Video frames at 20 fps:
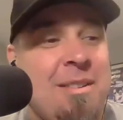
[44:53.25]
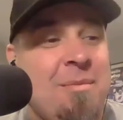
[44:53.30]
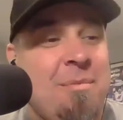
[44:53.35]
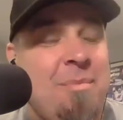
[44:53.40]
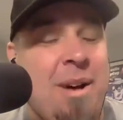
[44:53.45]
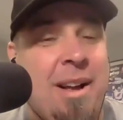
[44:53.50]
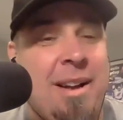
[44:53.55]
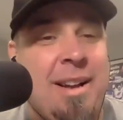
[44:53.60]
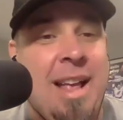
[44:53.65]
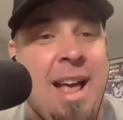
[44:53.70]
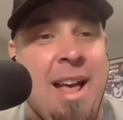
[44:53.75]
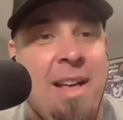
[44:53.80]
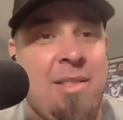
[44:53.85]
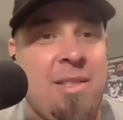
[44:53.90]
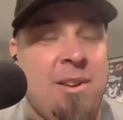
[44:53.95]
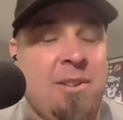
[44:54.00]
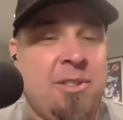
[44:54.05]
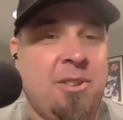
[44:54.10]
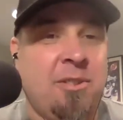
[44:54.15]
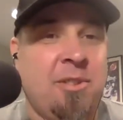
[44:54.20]
but yeah,
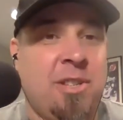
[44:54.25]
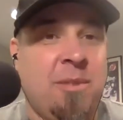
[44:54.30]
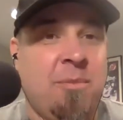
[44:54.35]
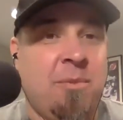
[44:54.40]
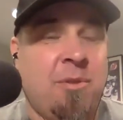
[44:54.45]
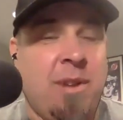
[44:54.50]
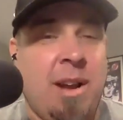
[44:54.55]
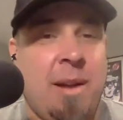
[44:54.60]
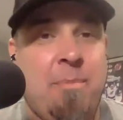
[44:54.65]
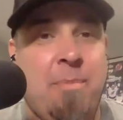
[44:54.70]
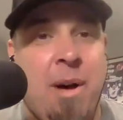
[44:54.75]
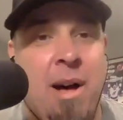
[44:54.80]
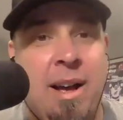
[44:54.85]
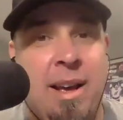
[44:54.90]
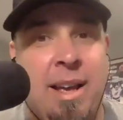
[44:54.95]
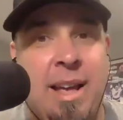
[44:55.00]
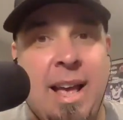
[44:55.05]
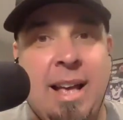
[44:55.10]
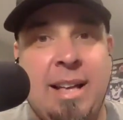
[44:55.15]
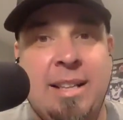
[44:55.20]
those are some great
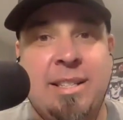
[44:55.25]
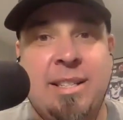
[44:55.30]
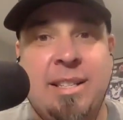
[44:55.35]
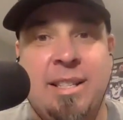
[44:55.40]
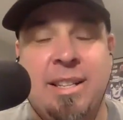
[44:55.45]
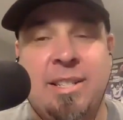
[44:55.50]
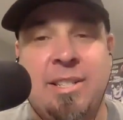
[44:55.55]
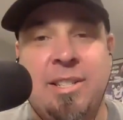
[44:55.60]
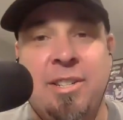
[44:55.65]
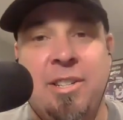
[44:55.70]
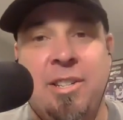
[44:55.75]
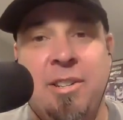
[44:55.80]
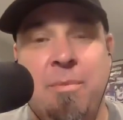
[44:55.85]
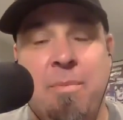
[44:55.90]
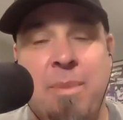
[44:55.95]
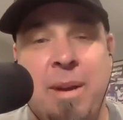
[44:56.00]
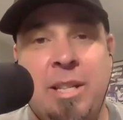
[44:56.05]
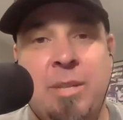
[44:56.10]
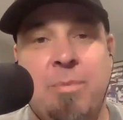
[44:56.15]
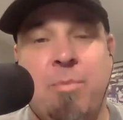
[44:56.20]
podcasts to listen to.
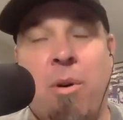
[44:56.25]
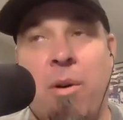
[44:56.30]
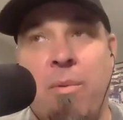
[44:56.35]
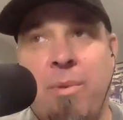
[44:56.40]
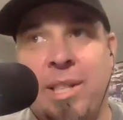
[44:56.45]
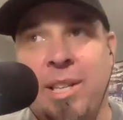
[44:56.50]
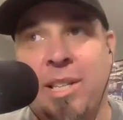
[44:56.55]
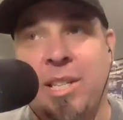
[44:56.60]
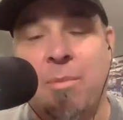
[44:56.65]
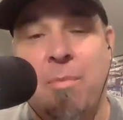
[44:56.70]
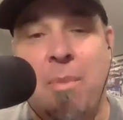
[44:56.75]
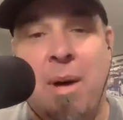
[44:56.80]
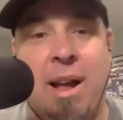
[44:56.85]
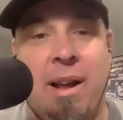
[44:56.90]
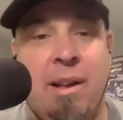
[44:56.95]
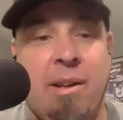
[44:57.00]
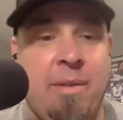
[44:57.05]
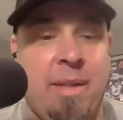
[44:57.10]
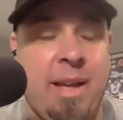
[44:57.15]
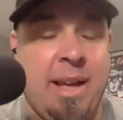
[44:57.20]
Baseball with a
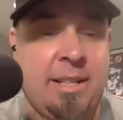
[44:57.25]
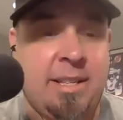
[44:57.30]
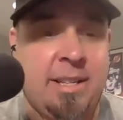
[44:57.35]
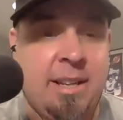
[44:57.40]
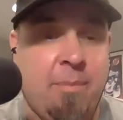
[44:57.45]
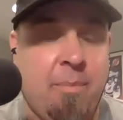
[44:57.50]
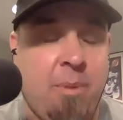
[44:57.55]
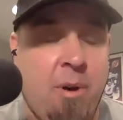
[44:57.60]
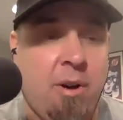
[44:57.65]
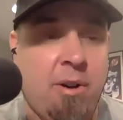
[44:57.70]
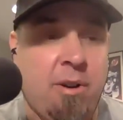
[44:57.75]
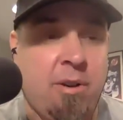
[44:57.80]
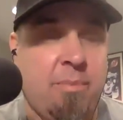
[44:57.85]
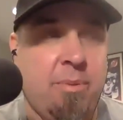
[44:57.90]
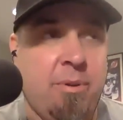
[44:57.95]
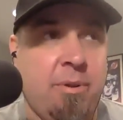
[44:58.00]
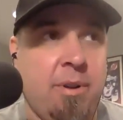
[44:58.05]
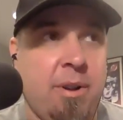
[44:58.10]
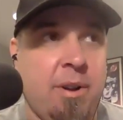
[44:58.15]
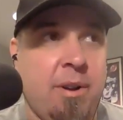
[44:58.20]
Smile, that's uh, Paul
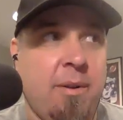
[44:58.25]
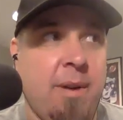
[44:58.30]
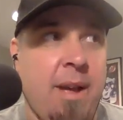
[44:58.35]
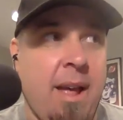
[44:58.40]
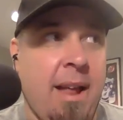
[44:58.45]
Caputo.